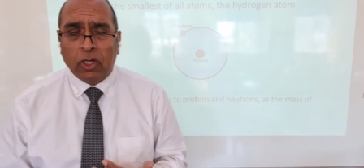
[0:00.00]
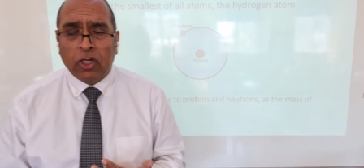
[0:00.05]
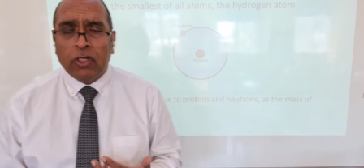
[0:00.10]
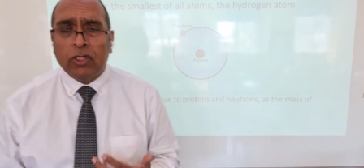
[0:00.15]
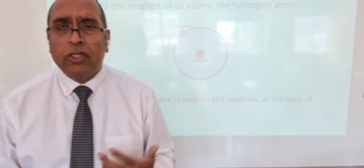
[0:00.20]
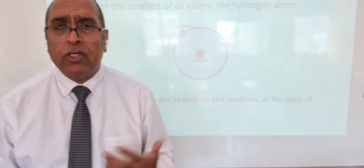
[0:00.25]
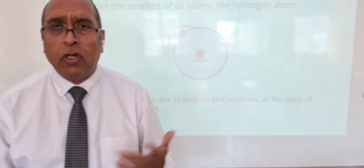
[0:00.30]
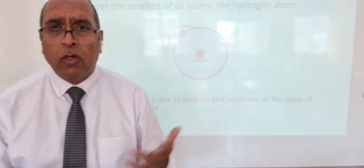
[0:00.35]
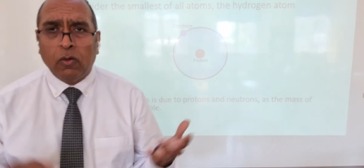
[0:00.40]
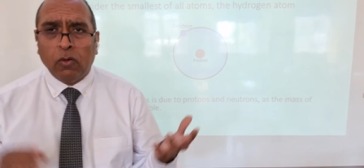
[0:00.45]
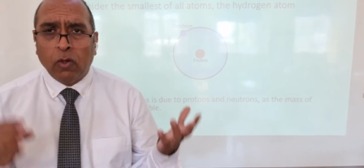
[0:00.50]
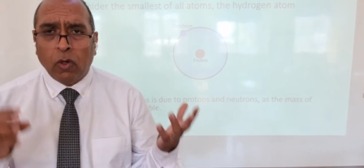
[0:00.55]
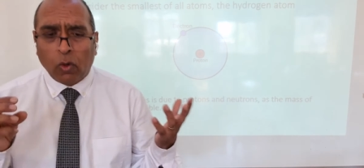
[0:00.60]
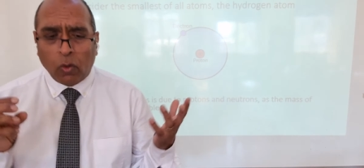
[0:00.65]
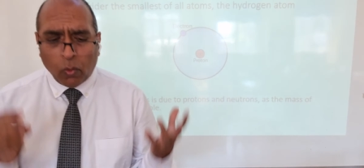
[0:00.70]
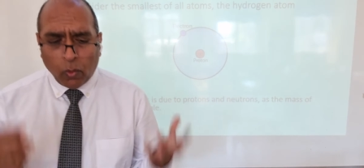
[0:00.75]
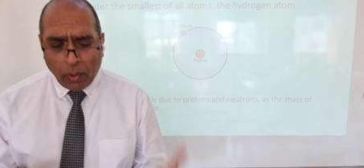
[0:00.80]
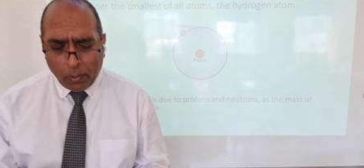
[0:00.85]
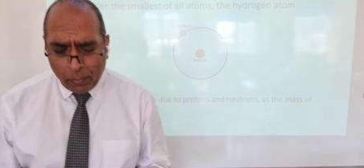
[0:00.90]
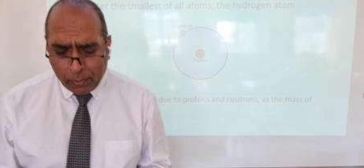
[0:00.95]
So
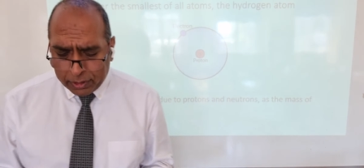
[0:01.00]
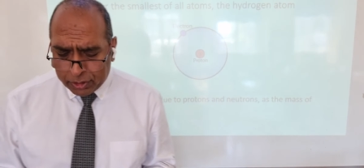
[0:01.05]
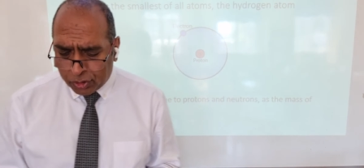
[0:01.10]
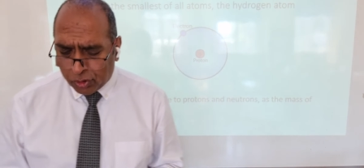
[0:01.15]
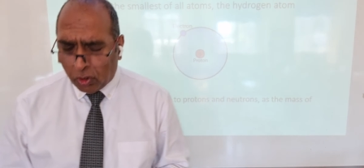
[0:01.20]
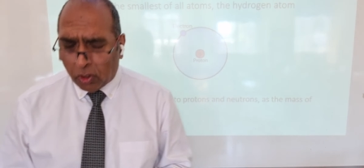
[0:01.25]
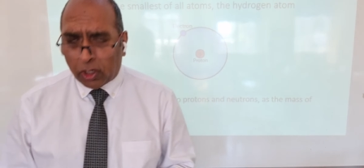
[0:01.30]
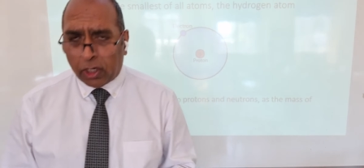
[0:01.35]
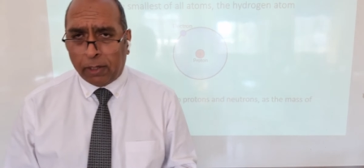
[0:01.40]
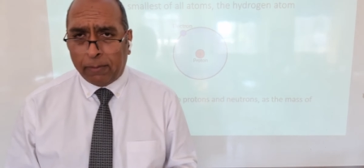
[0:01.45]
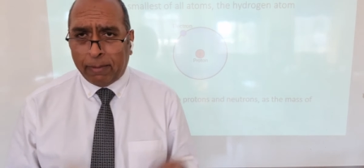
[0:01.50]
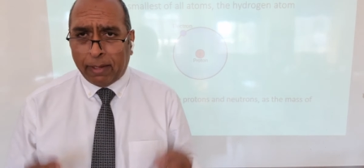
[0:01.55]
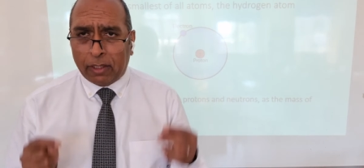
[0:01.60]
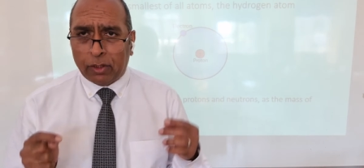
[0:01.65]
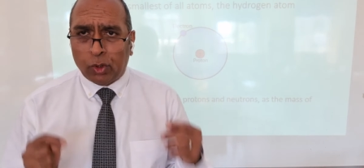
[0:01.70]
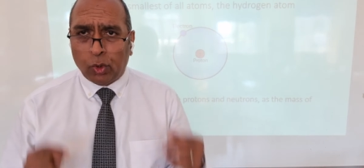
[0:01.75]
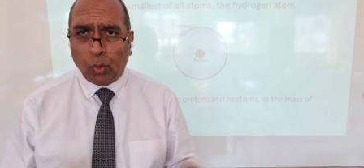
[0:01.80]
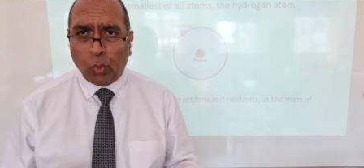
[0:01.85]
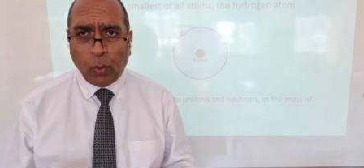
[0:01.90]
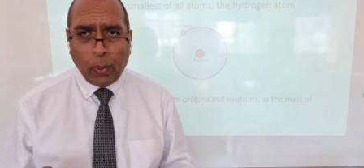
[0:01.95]
when we're talking about
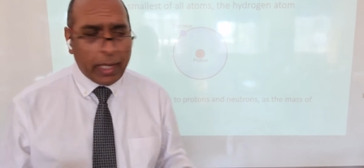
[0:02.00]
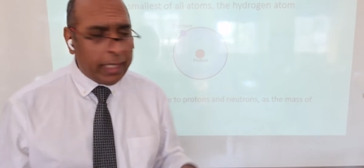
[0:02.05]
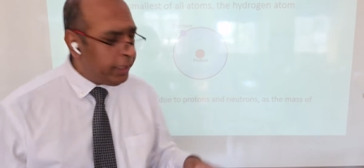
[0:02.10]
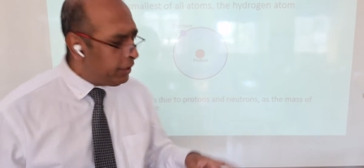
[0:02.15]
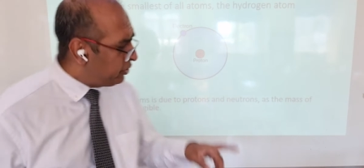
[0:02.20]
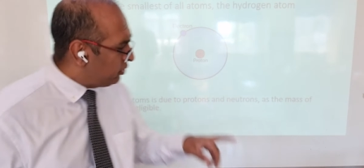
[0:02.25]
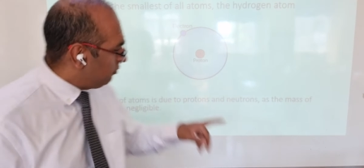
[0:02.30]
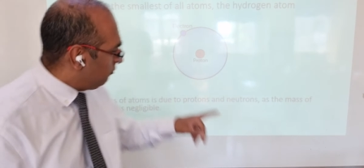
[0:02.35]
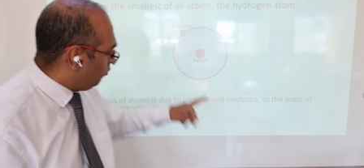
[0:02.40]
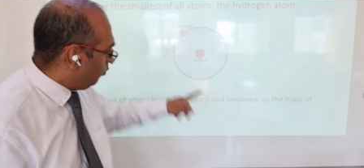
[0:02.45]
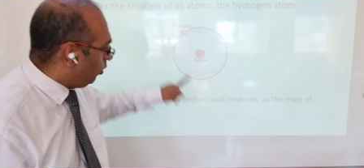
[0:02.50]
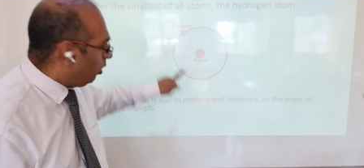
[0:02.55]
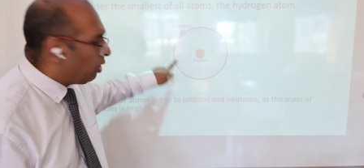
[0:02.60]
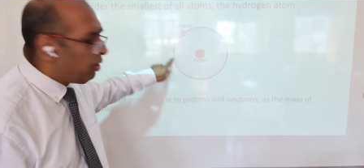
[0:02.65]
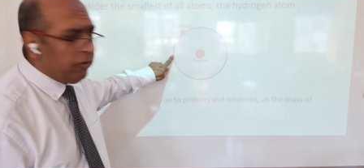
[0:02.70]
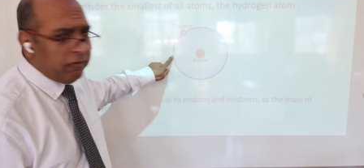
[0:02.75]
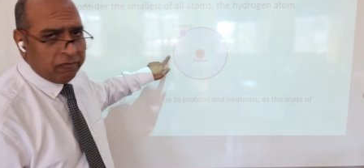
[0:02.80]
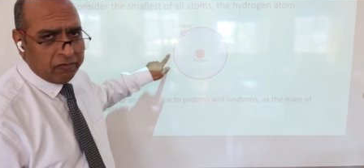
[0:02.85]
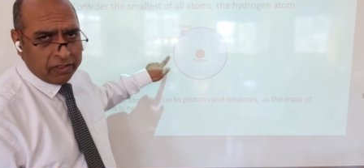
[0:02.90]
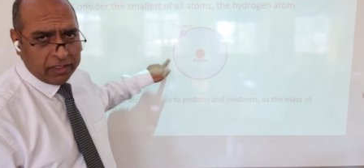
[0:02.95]
the weight of one
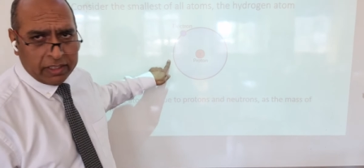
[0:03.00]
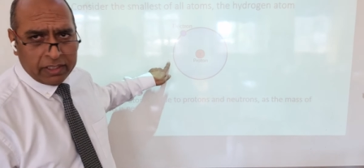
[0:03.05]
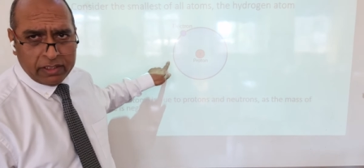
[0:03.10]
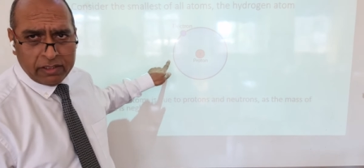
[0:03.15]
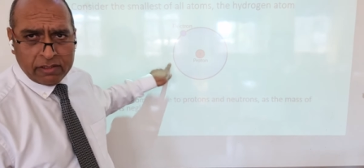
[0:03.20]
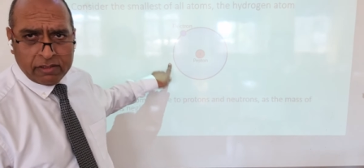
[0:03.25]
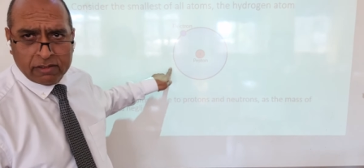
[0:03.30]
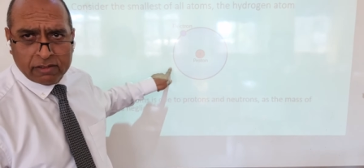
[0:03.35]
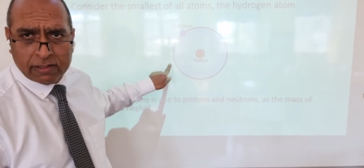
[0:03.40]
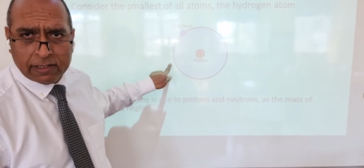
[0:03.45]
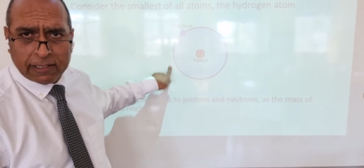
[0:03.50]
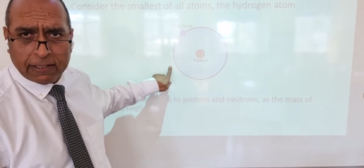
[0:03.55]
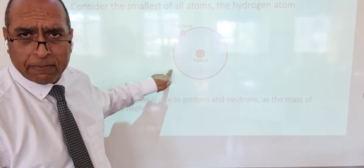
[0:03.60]
of these